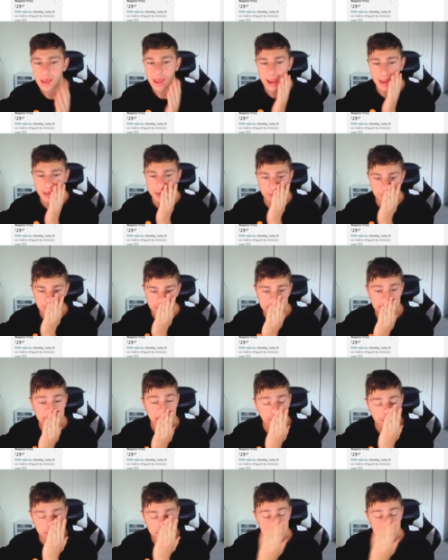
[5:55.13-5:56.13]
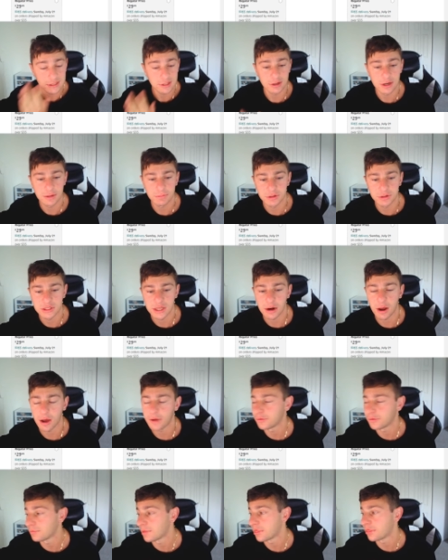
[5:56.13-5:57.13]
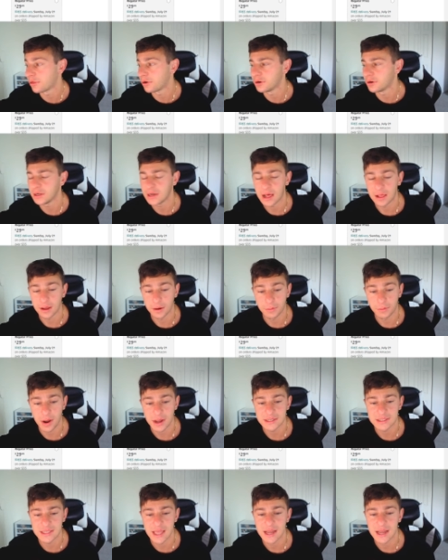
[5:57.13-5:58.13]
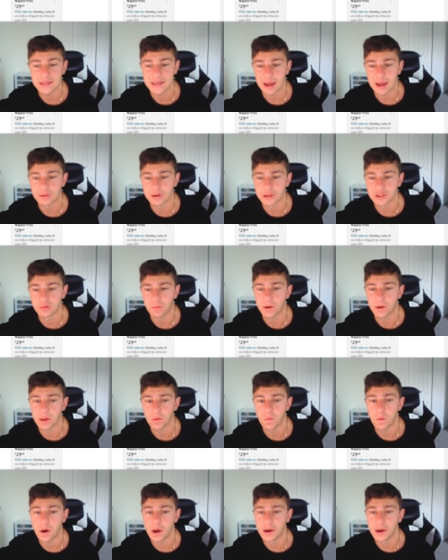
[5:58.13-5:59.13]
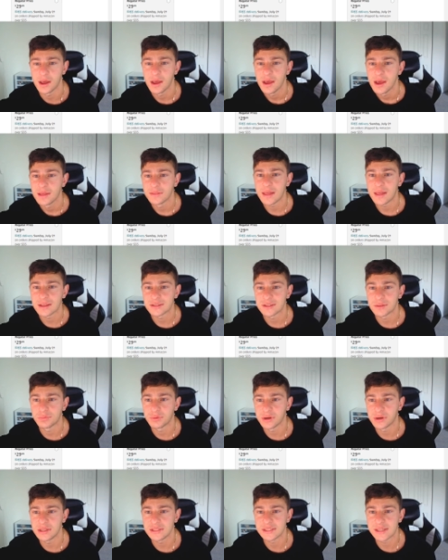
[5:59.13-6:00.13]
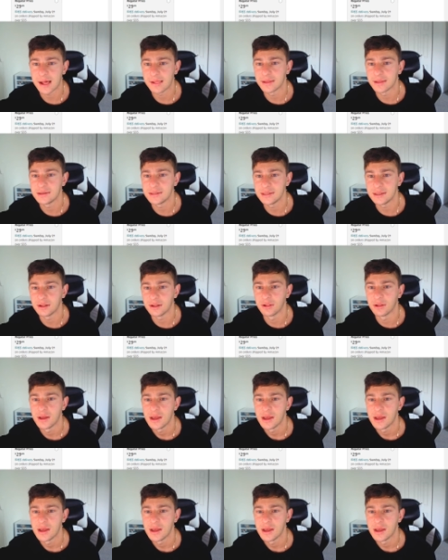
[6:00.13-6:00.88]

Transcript: Anyways, that one's 30% off from a $30 price tag down to 21. That's a pretty solid deal.